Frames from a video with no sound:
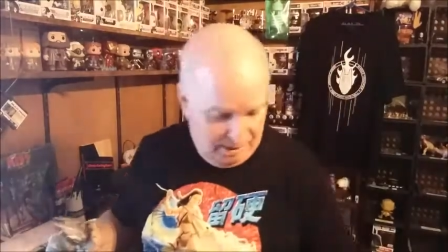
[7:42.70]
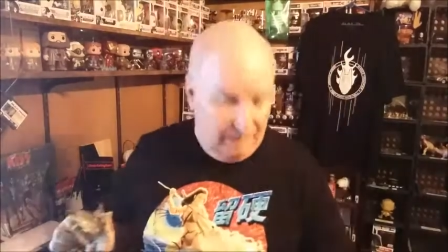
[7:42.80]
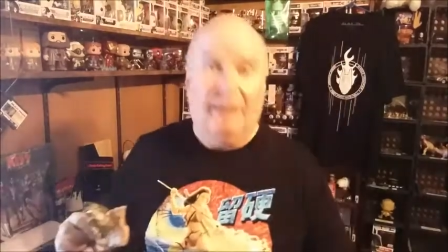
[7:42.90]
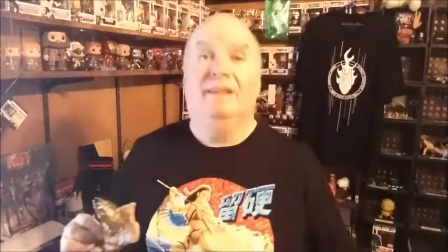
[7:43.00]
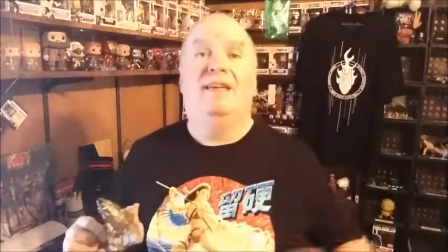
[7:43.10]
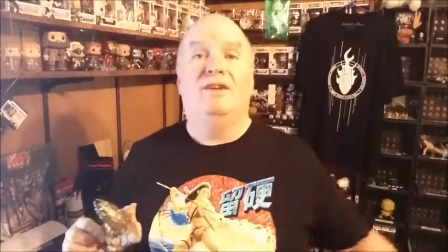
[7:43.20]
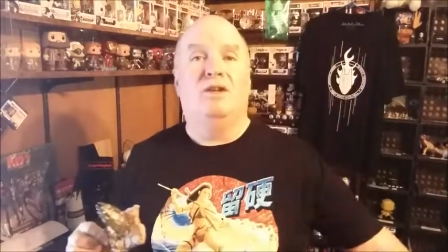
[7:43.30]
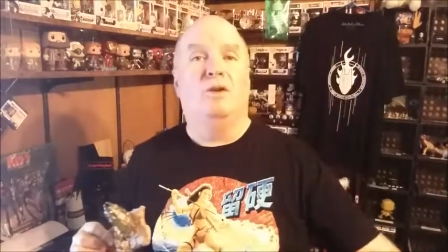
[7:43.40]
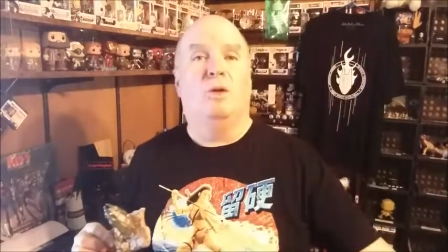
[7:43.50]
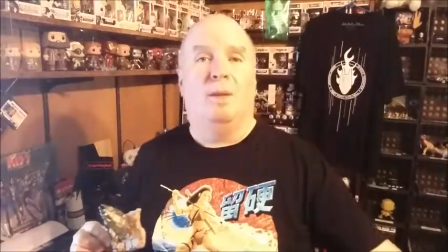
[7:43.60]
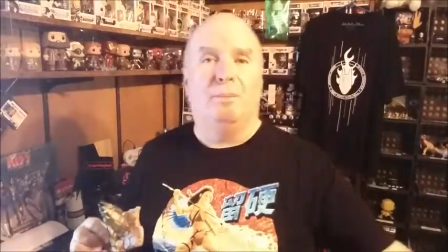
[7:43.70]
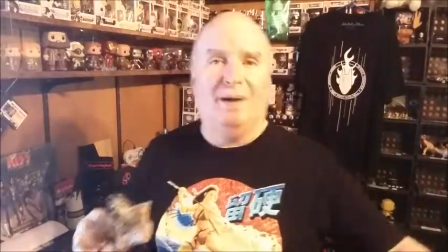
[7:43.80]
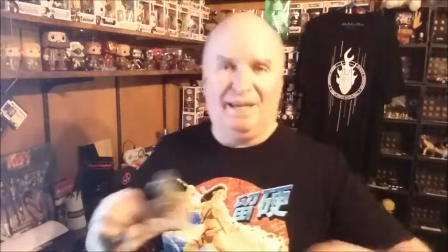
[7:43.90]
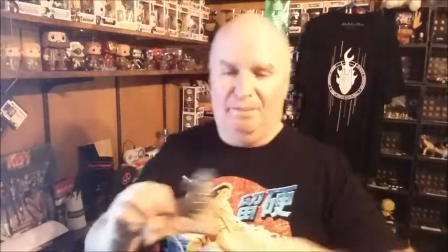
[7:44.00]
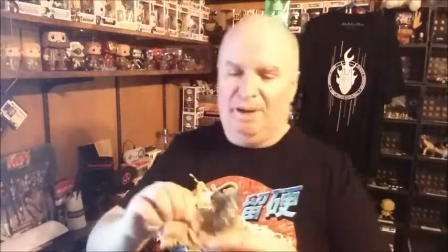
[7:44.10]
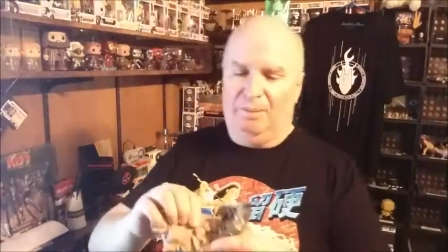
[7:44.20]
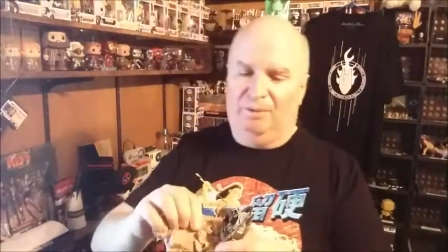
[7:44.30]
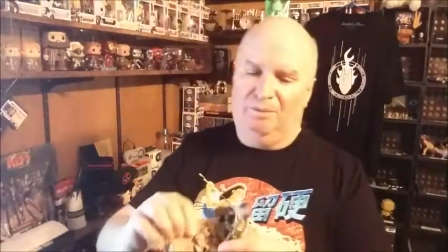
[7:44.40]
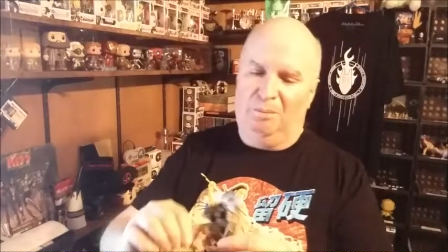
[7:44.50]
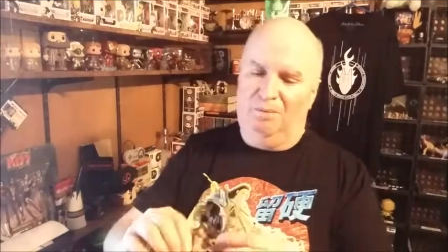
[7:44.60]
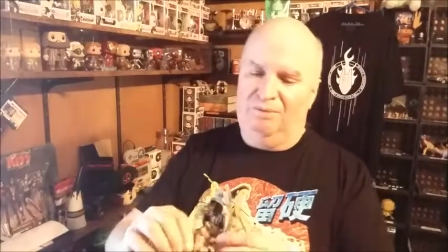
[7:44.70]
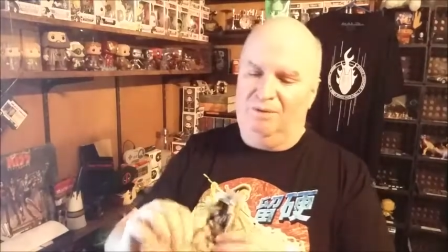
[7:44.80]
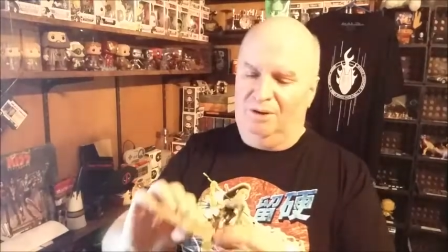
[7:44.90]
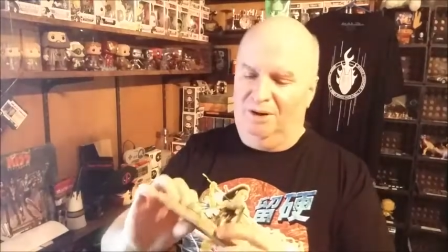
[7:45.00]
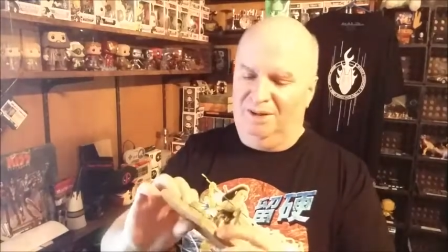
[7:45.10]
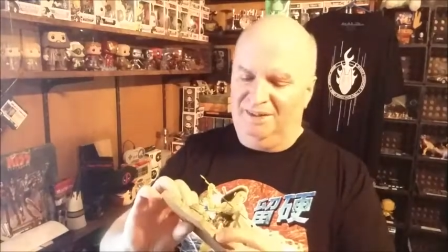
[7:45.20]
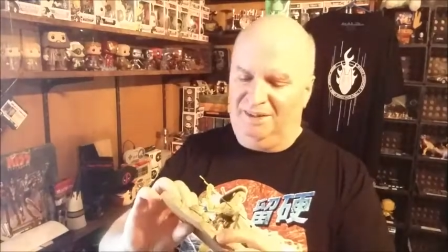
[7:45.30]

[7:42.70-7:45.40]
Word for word: that landed on all that packing paper from before.